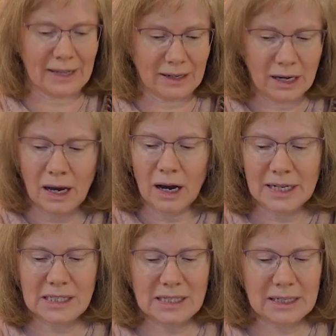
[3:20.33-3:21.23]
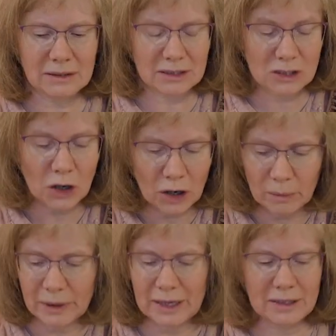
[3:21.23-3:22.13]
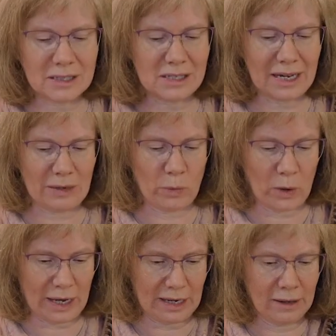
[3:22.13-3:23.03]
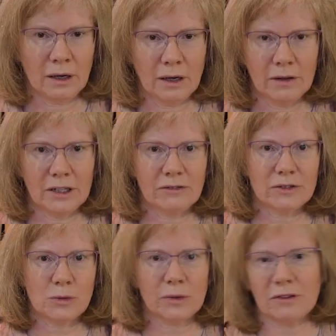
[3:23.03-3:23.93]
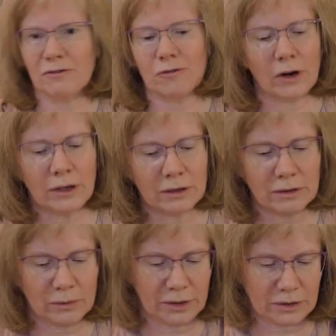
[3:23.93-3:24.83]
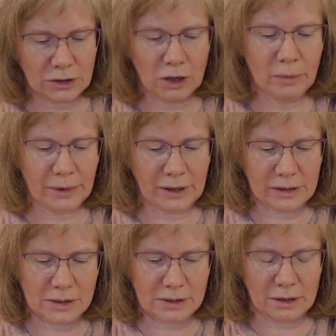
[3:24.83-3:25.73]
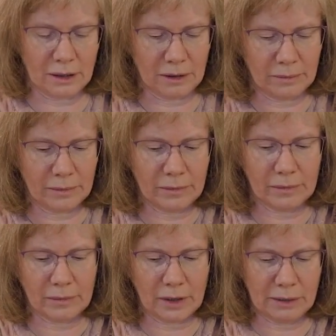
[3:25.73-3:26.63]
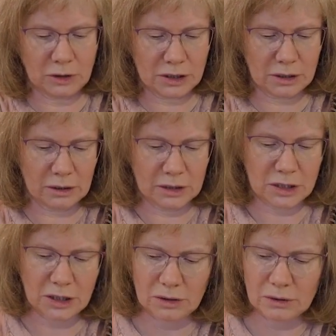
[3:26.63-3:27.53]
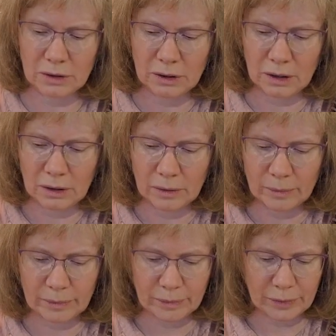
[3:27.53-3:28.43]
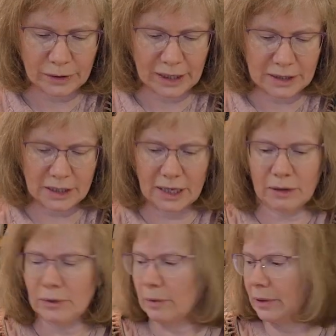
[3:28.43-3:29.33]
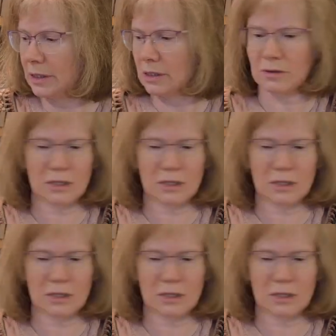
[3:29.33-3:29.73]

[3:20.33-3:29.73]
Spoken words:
that. I seal the top in the same way. The difference with the top is I'm just going to put that together with a piece of